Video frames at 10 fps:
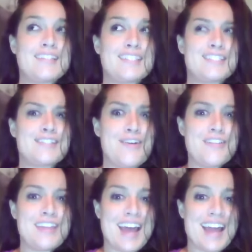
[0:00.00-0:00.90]
to
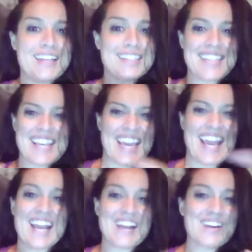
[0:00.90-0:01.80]
know that I can take
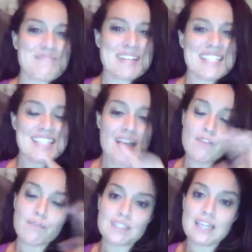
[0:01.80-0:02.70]
care of
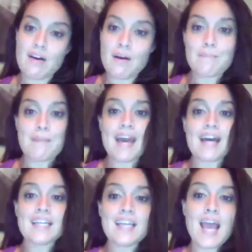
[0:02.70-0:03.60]
myself without a
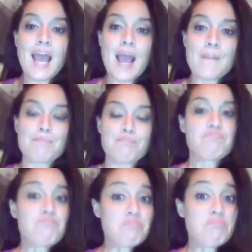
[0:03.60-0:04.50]
man
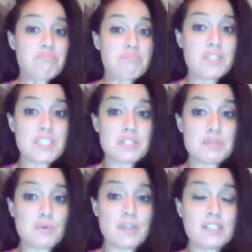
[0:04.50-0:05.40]
does
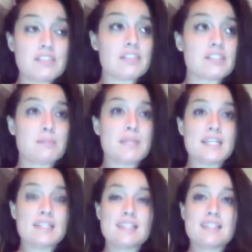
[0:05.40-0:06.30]
wonders
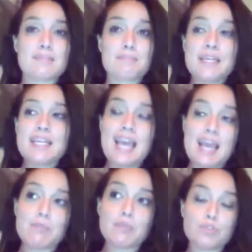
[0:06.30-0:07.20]
because being
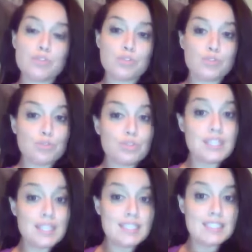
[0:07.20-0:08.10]
able to do
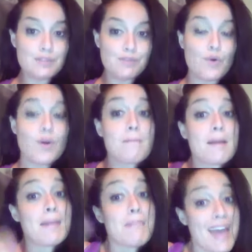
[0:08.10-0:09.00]
things for
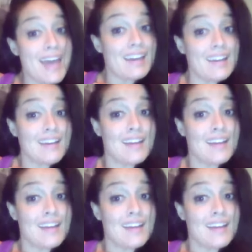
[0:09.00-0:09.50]
my man